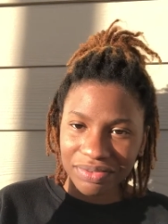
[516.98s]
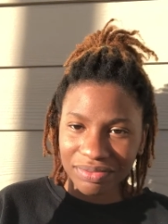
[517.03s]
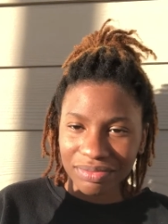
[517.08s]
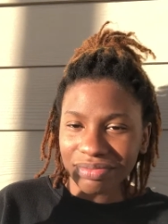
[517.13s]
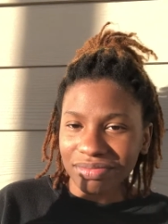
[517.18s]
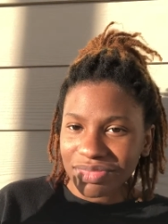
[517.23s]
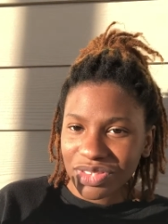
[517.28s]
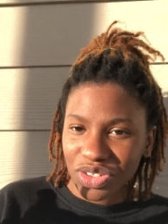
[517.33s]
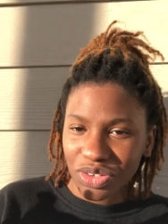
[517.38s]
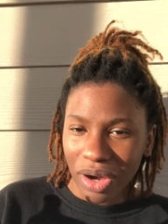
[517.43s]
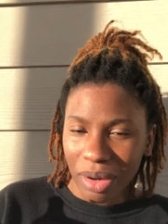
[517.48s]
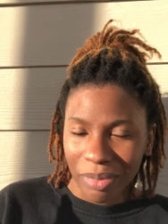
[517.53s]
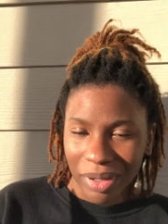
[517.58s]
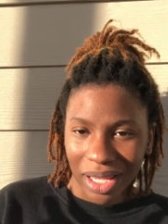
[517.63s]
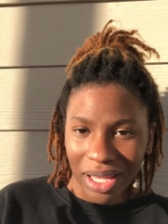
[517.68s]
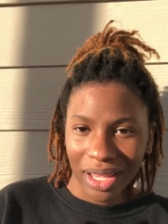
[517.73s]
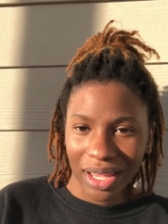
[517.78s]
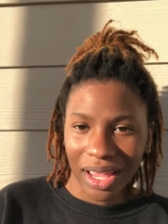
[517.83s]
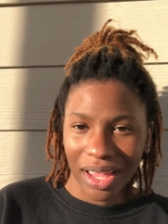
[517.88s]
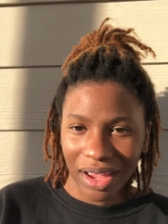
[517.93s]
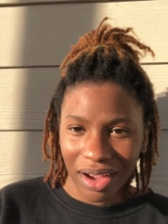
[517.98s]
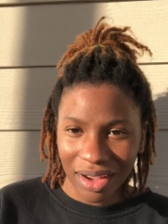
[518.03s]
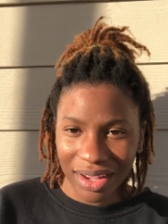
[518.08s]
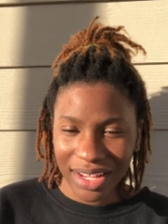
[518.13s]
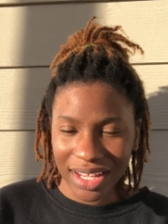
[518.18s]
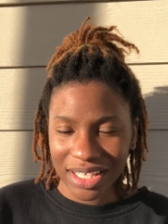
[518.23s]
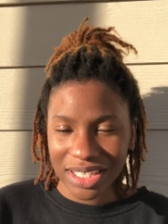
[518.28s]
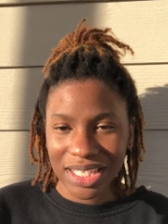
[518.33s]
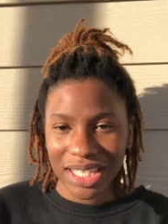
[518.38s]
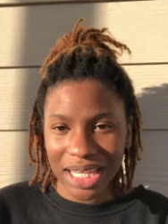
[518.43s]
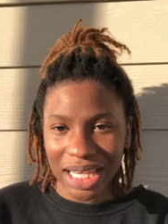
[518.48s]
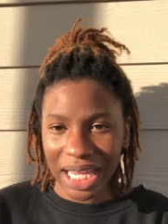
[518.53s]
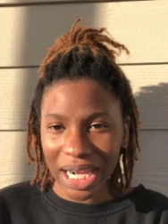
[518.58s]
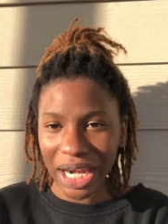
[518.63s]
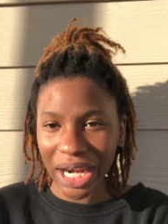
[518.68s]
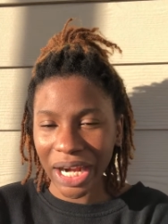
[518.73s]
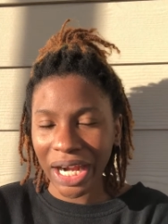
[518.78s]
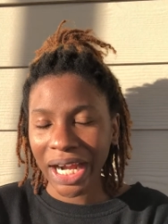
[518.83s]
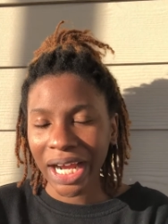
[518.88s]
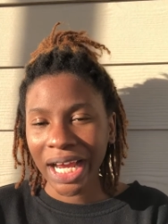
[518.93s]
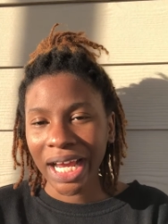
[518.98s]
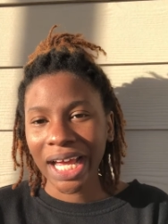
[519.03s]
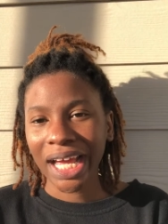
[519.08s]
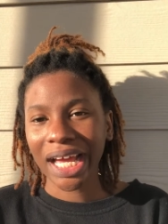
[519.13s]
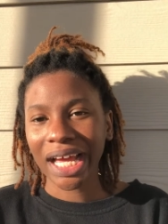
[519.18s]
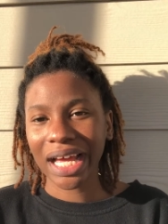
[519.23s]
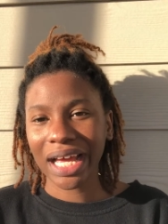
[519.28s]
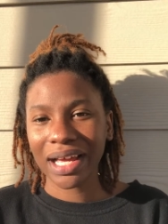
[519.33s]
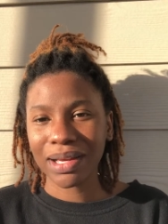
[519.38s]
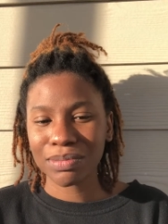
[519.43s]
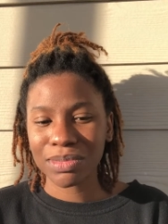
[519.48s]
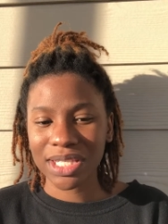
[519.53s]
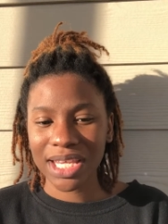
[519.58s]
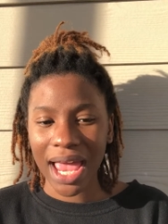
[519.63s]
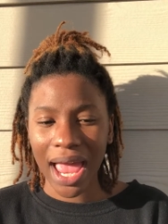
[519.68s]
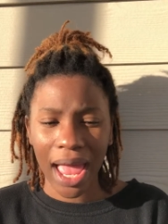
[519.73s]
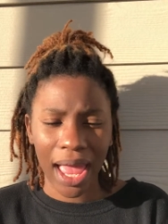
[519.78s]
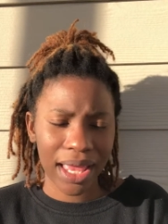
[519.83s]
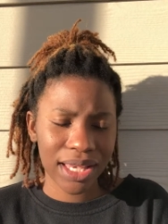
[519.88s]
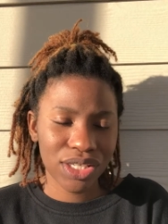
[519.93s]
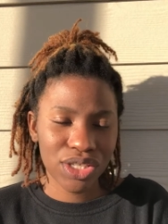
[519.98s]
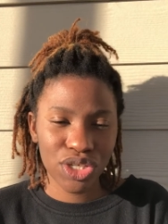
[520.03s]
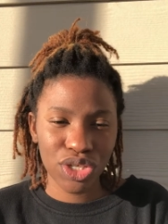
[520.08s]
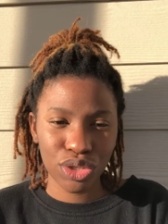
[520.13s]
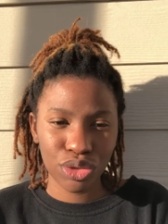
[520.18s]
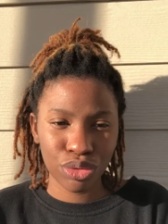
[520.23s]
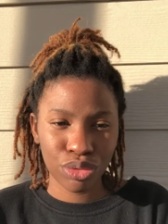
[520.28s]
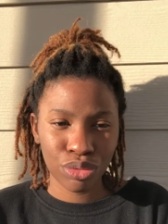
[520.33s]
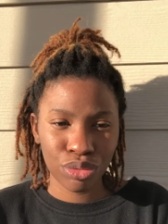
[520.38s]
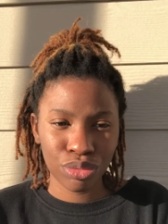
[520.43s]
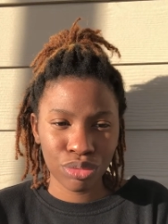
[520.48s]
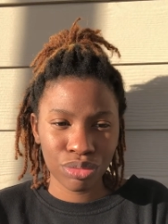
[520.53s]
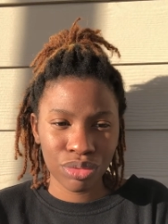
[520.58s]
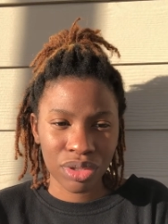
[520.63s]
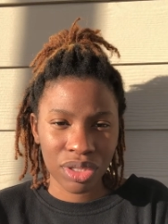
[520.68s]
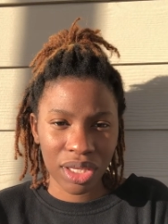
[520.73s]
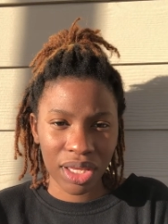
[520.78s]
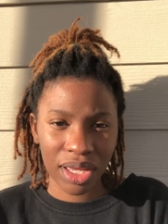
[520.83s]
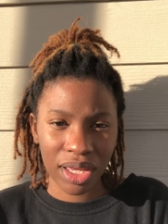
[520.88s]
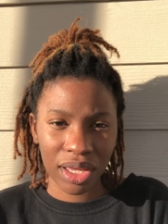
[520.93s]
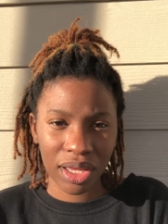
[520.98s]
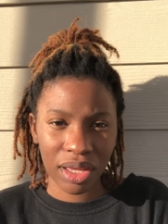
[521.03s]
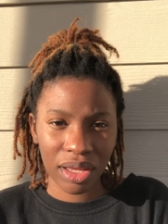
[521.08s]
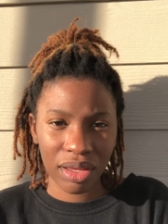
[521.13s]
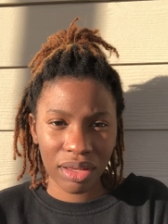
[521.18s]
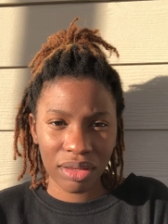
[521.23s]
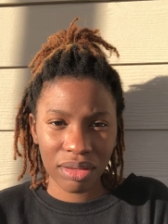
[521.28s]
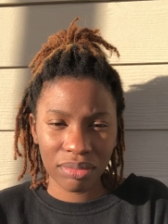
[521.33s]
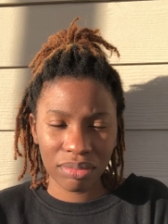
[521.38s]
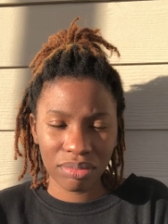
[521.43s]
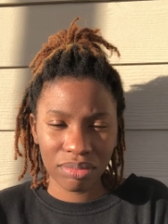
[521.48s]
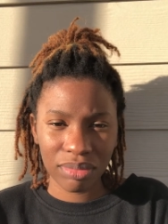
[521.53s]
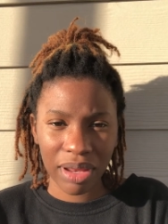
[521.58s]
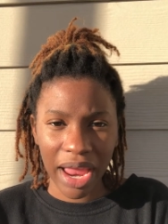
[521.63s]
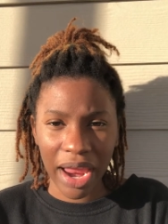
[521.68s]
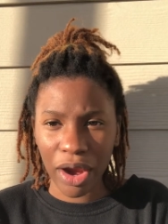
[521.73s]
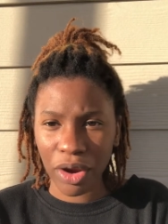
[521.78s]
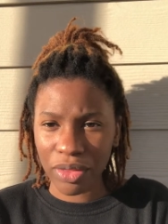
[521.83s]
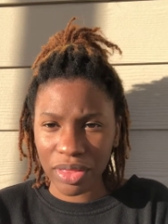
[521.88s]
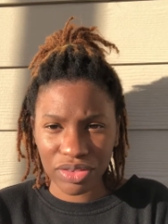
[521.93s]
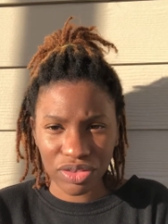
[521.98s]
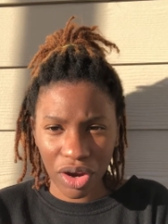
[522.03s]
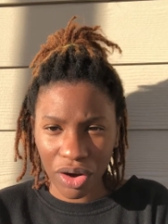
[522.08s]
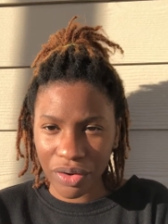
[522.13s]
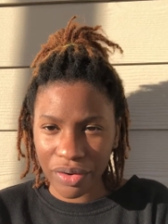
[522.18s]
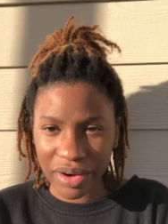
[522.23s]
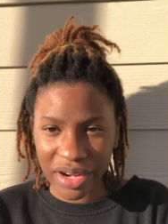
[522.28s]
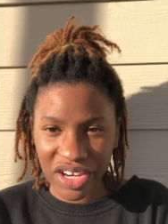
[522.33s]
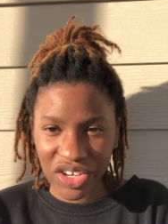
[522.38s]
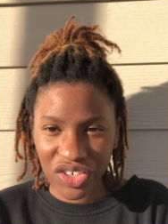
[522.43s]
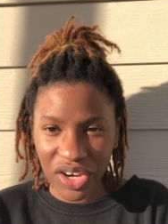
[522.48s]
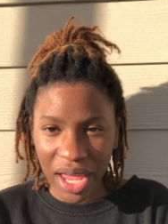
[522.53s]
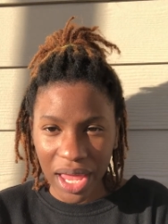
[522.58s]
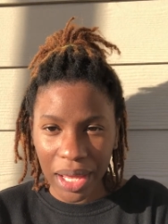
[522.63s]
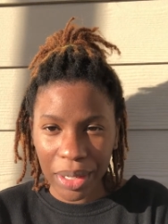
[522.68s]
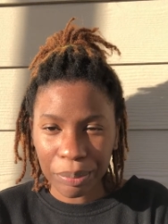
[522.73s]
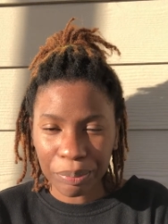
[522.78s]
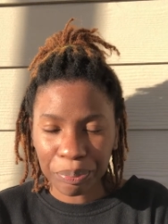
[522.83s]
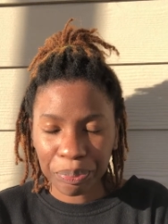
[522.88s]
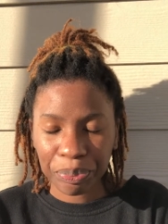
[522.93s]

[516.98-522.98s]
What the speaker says: scrubbing into there to add to the hair that's already shed.